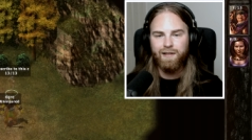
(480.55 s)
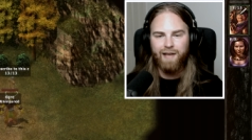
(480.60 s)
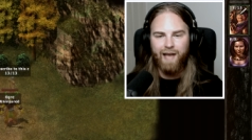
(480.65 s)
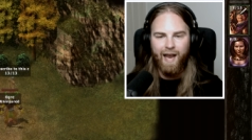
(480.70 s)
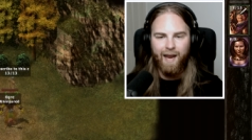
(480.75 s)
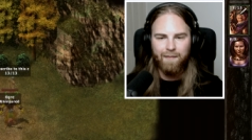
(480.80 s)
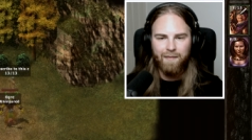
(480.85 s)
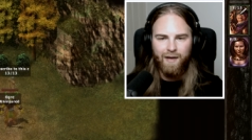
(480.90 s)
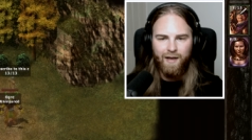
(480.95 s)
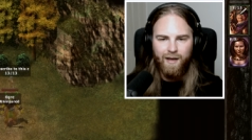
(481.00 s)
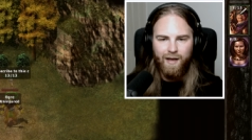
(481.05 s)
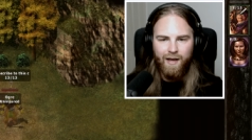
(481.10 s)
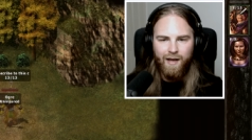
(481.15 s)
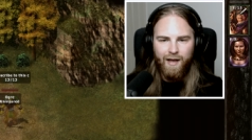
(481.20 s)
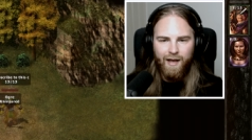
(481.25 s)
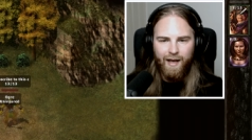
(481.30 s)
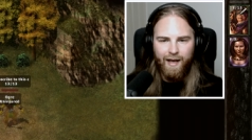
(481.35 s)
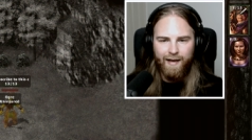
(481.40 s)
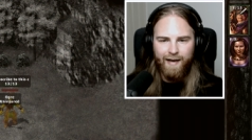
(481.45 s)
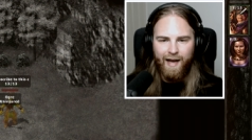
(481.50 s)
in this game,
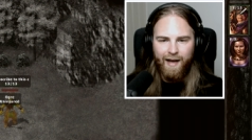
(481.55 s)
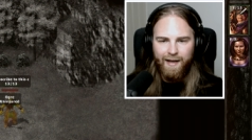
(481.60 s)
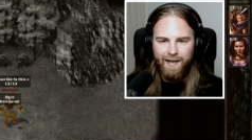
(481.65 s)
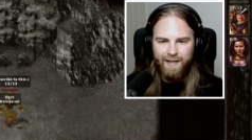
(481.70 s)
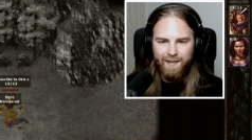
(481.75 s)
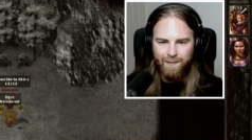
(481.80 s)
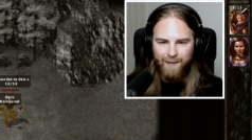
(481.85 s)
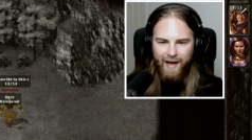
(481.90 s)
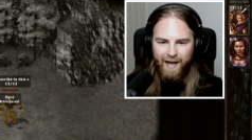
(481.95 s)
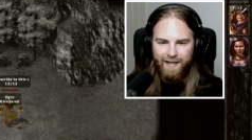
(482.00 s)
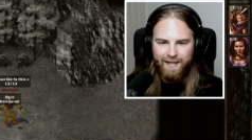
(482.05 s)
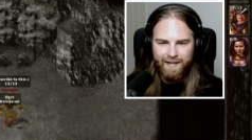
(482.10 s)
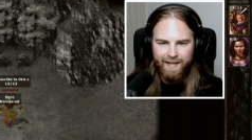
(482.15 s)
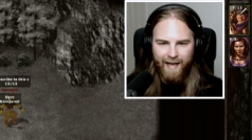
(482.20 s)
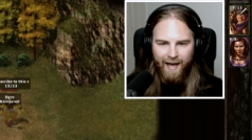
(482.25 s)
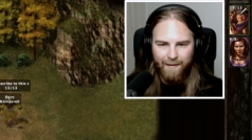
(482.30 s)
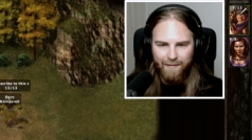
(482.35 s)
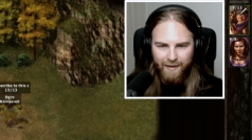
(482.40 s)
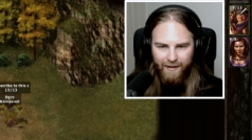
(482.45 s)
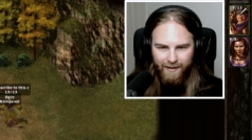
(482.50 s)
and that is
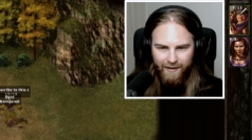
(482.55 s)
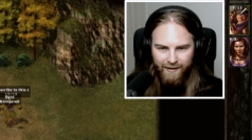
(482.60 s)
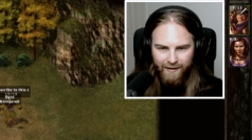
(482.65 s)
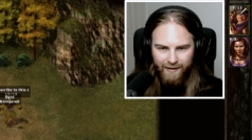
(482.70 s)
backstab.